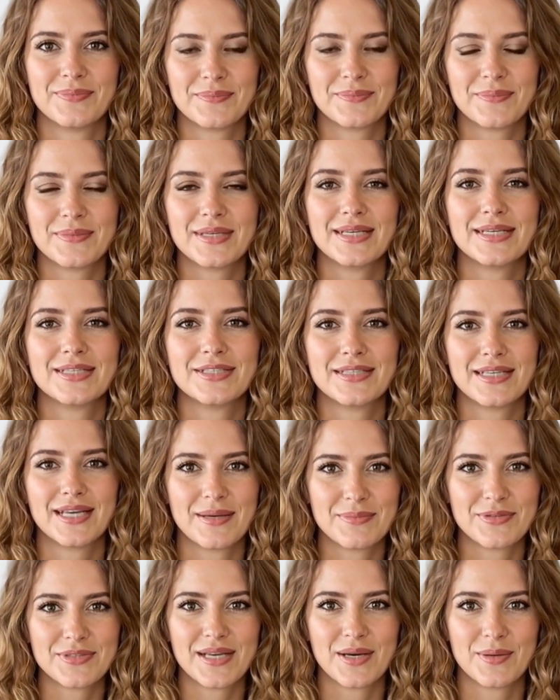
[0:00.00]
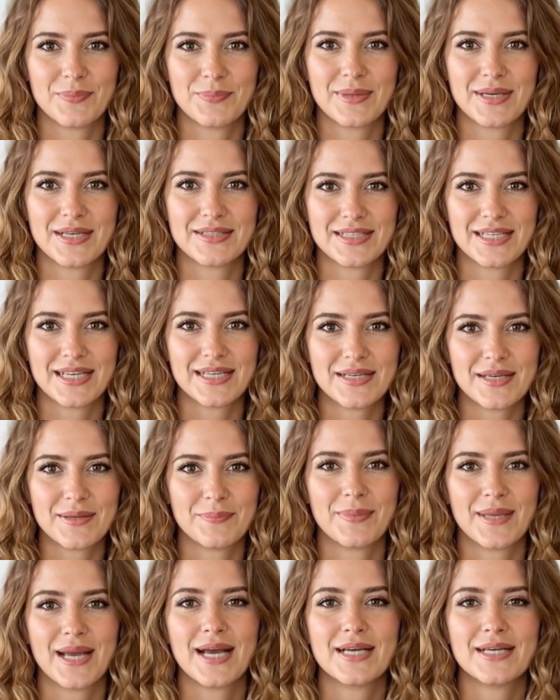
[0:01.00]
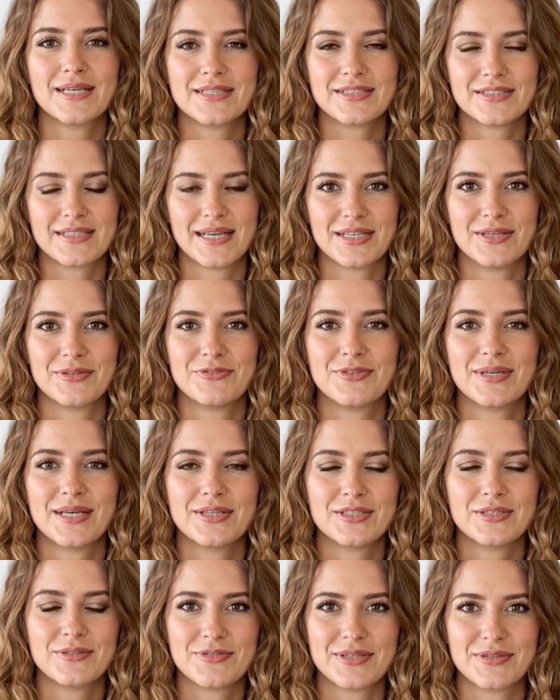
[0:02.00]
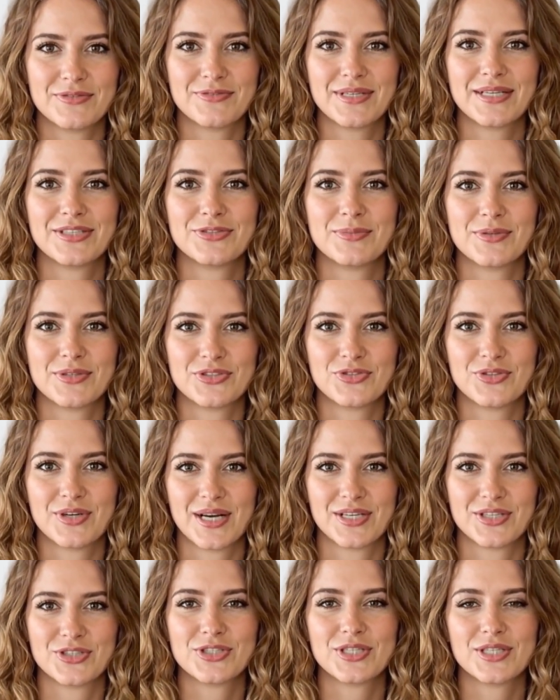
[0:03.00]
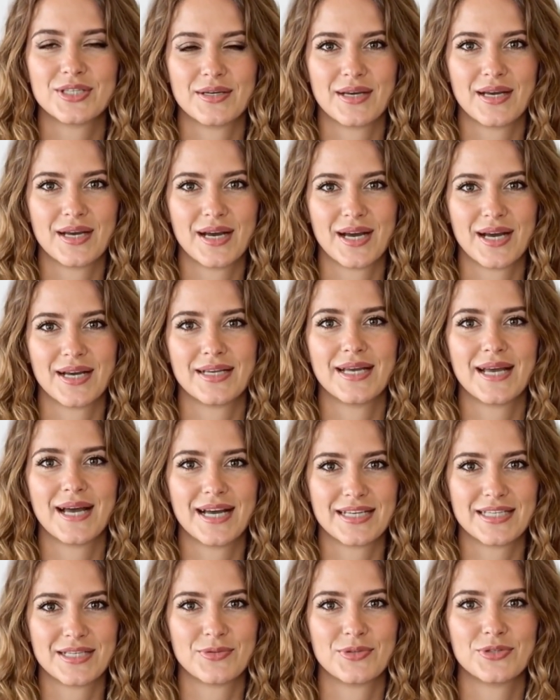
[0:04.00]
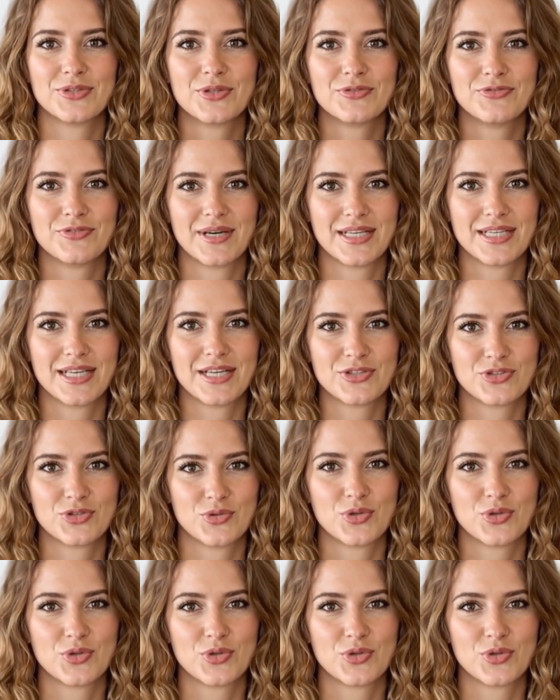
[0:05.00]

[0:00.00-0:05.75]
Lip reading: These steps help maintain a balanced and effective investment strategy, aligning with your financial